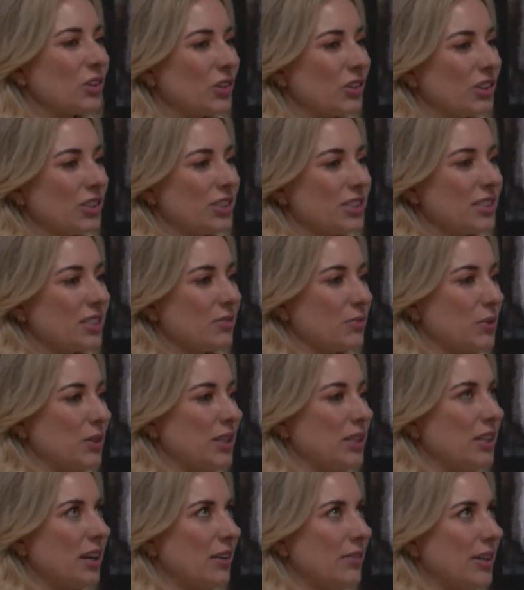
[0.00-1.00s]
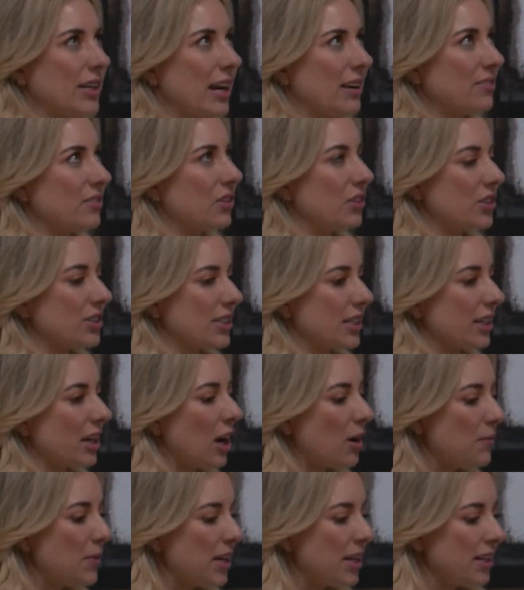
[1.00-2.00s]
girls we we have girls that
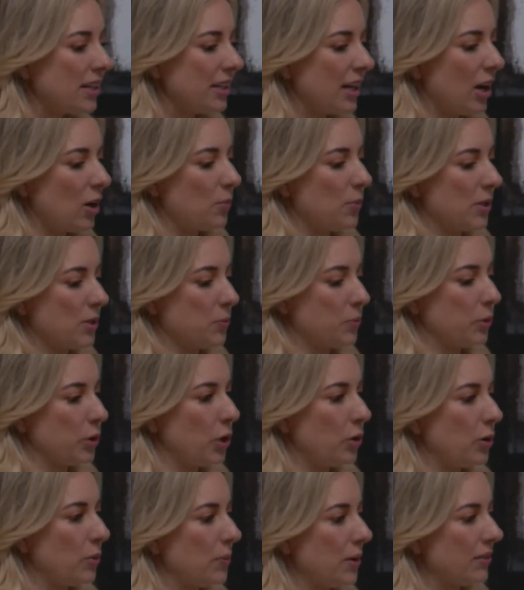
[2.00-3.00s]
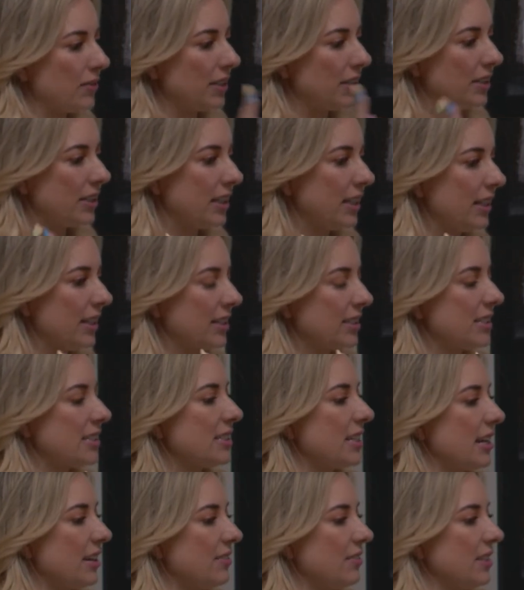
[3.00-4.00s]
come in and help us blow up everything and
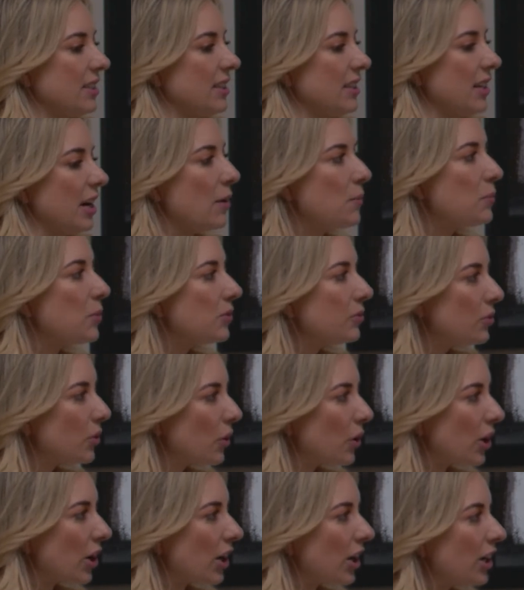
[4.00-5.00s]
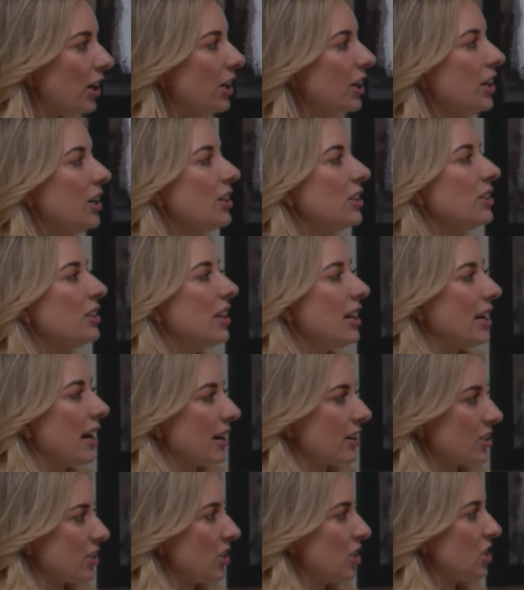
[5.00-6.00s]
set everything up before mm-hmm. they
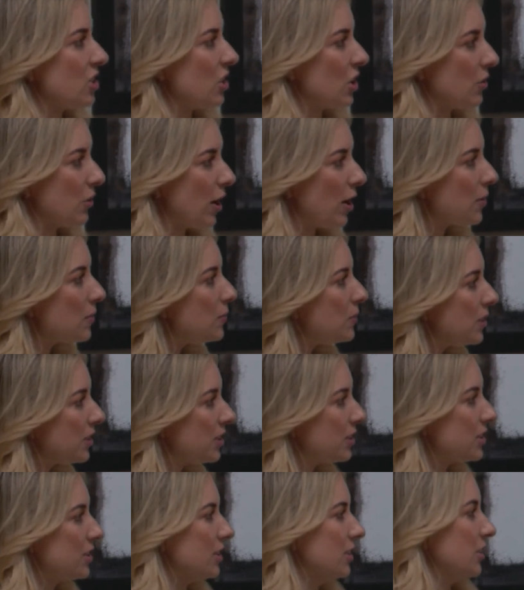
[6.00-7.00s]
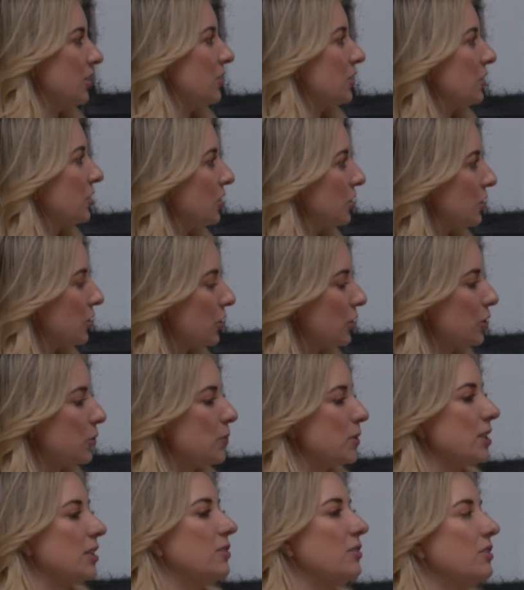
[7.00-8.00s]
actually show up. The you know the
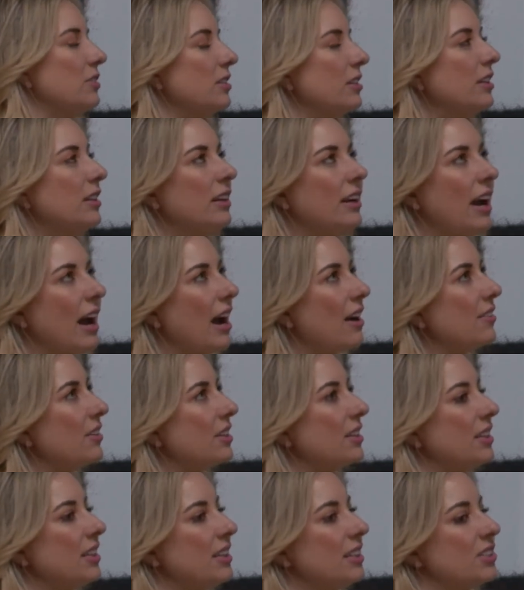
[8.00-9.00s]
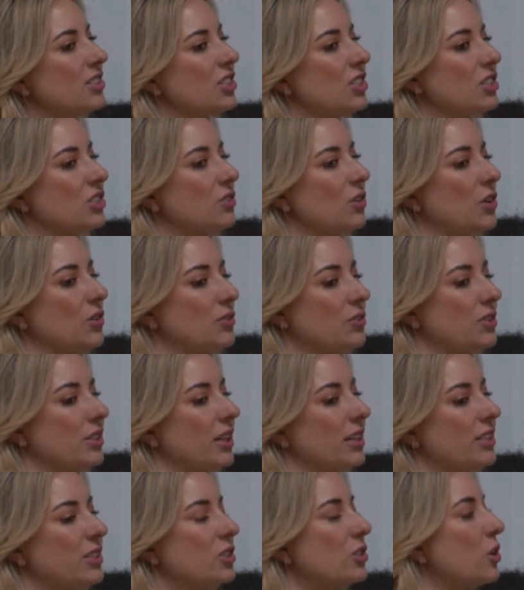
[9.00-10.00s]
groups and everything has just grown
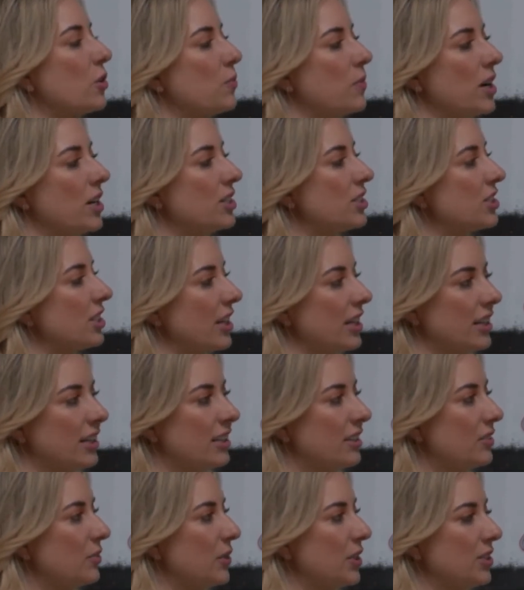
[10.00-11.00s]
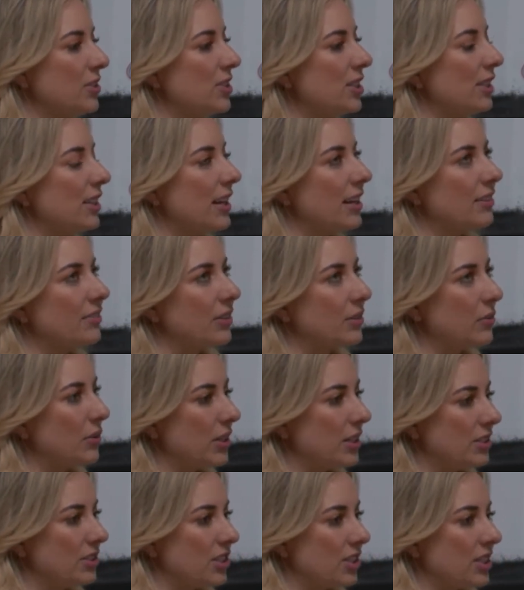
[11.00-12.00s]
like so much. Like we used to let
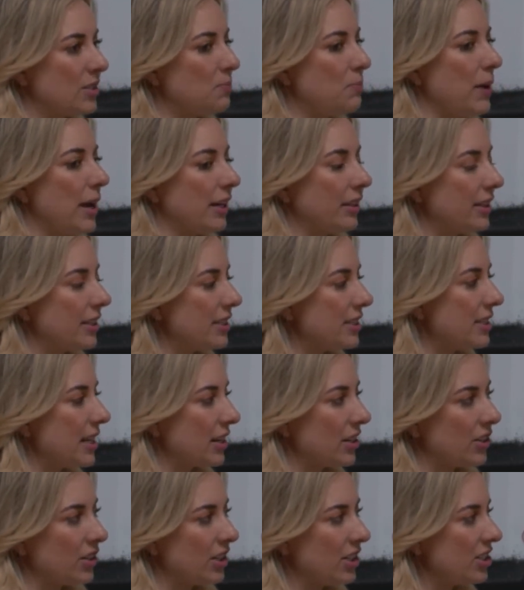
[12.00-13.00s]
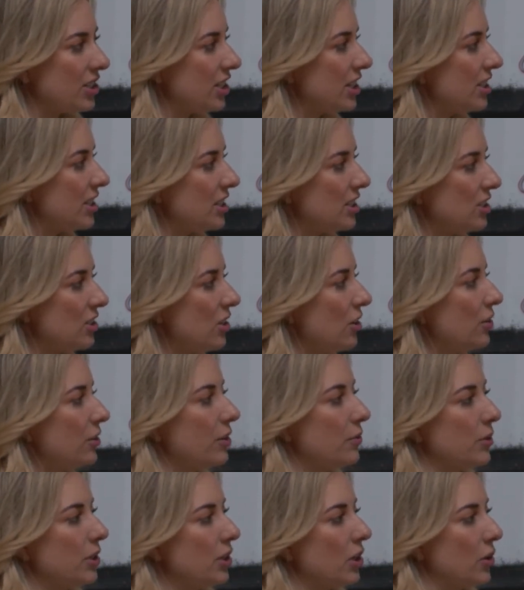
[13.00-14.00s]
everyone just mail us decorations, you know,
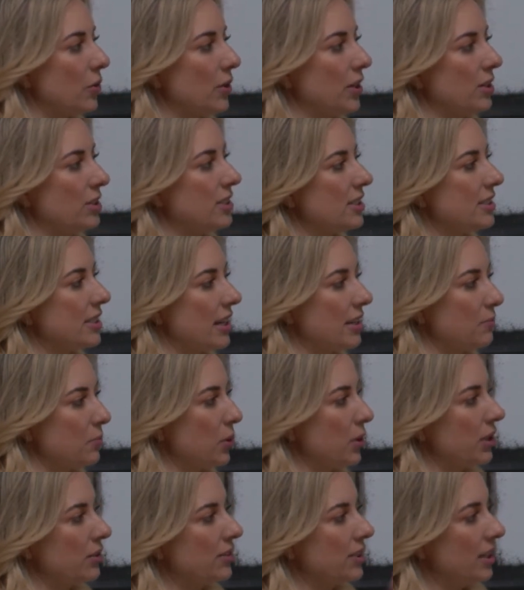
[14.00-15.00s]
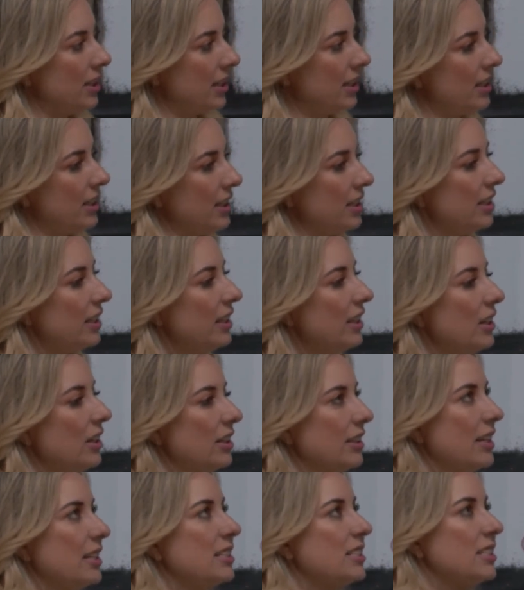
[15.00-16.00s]
and then we mm-hmm. go in set put everything in.
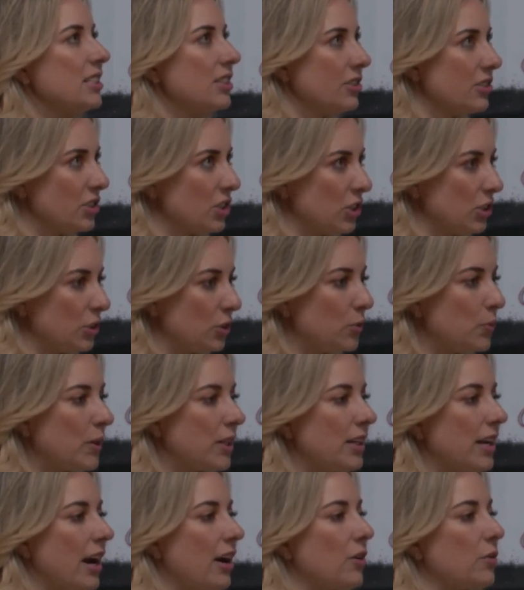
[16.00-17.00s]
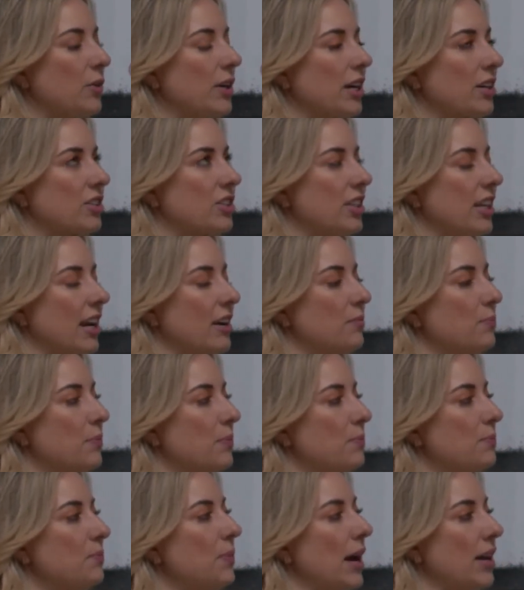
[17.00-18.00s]
They still do, but now we actually have
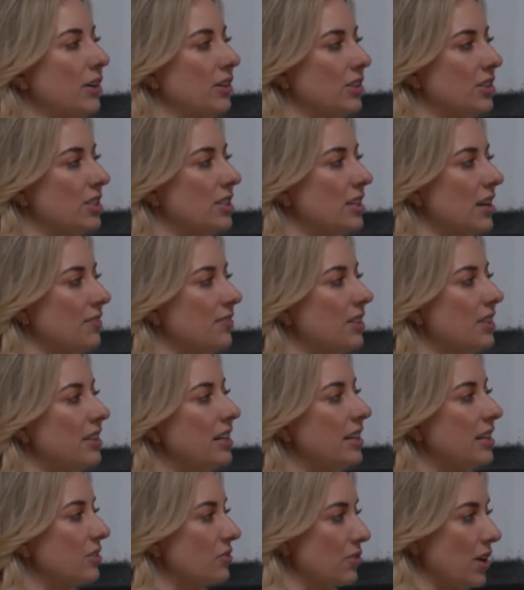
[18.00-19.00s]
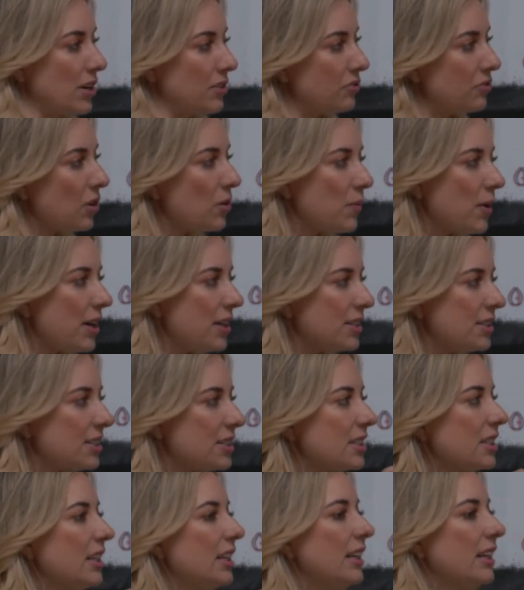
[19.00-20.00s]
better stuff that they can rent from us.
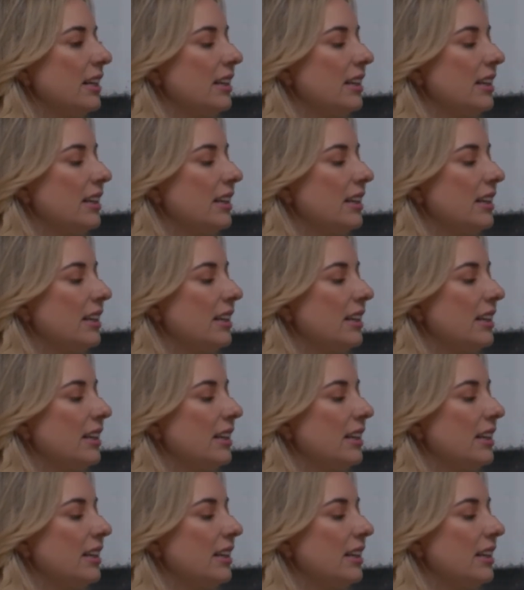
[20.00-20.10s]
Mm-hmm.